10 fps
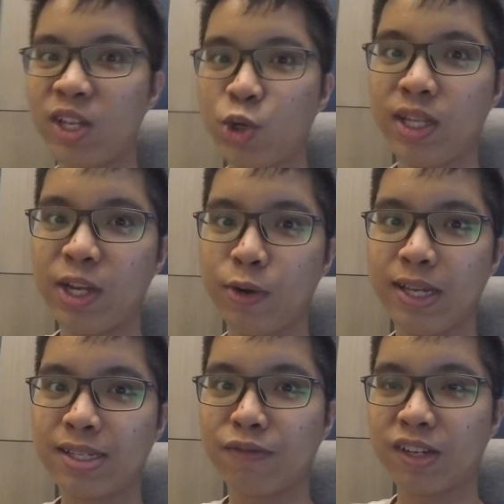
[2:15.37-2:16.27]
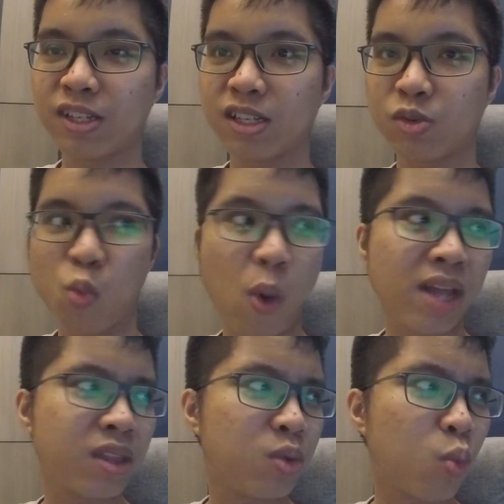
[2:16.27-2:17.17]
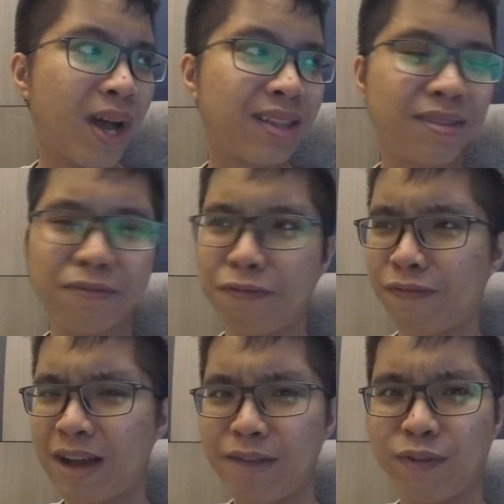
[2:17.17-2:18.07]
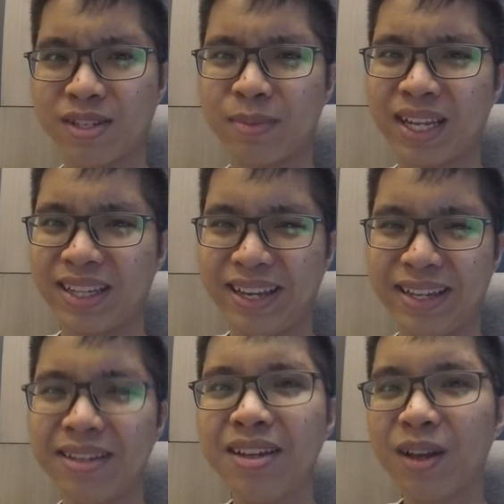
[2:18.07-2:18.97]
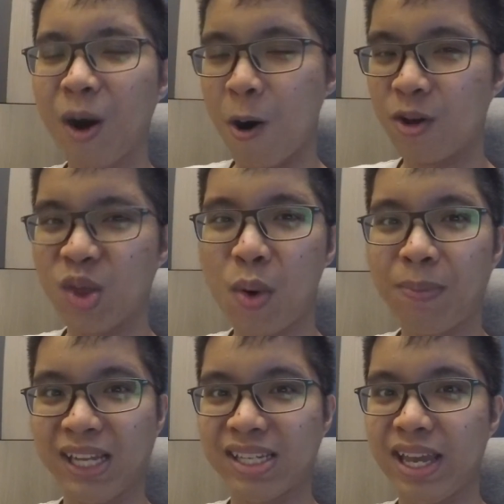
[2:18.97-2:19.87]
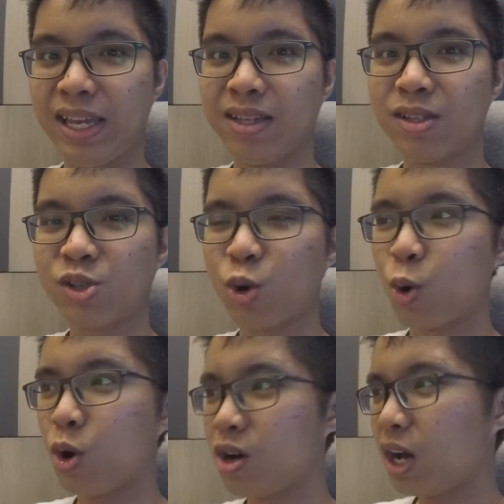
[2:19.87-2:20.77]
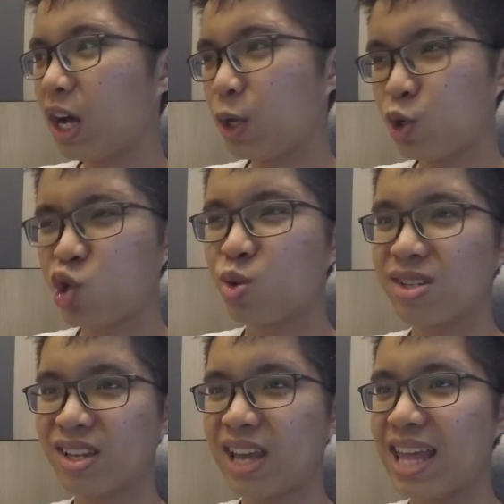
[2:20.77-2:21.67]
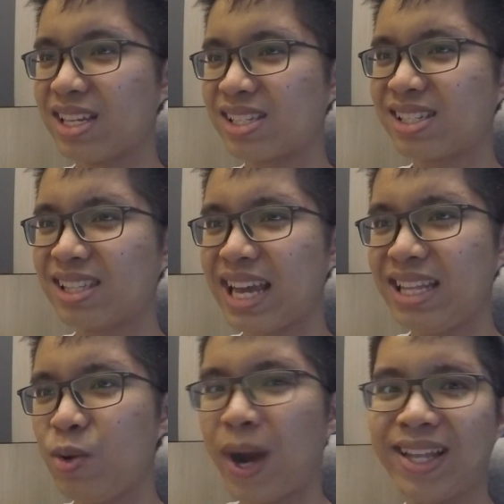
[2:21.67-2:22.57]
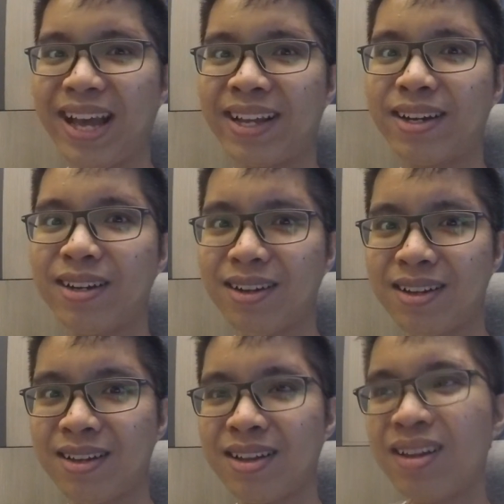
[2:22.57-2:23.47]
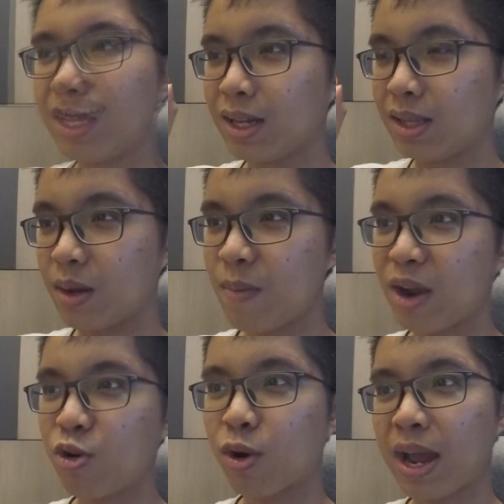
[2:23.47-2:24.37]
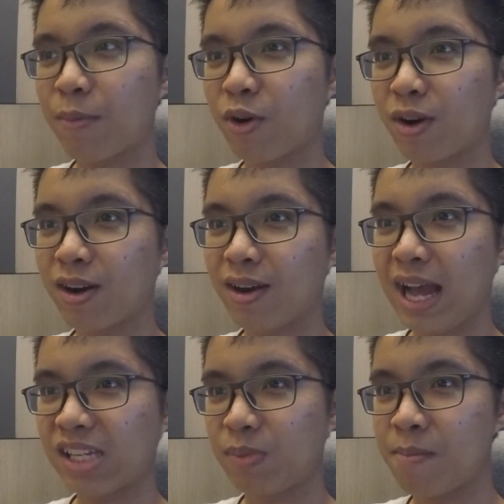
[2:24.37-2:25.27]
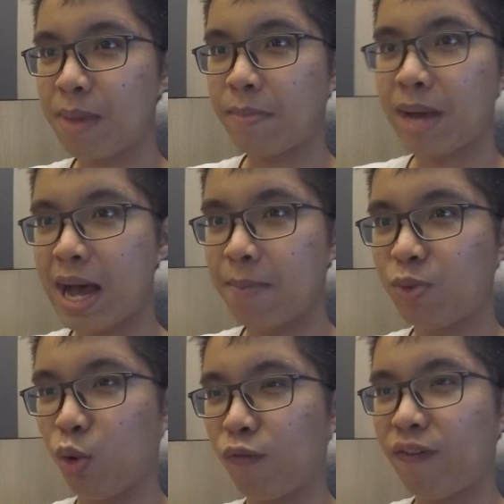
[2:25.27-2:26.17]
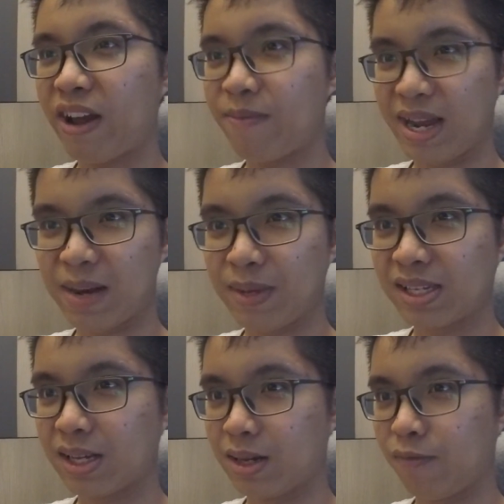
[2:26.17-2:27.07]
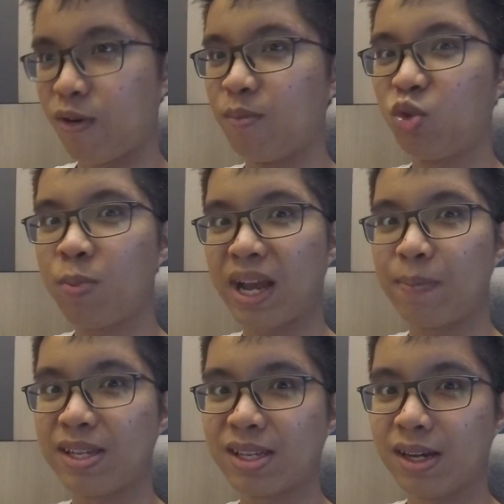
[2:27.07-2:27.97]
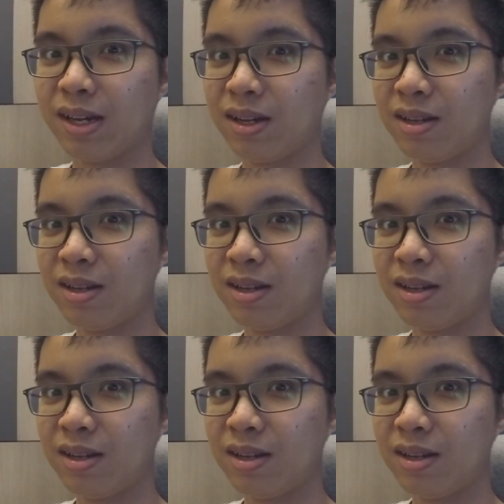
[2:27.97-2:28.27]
degrees versus 115 or something like that on the OnePlus 8. So you should get a slightly wider angle. The macro camera has been bumped up to 5 megapixel from 2 megapixel,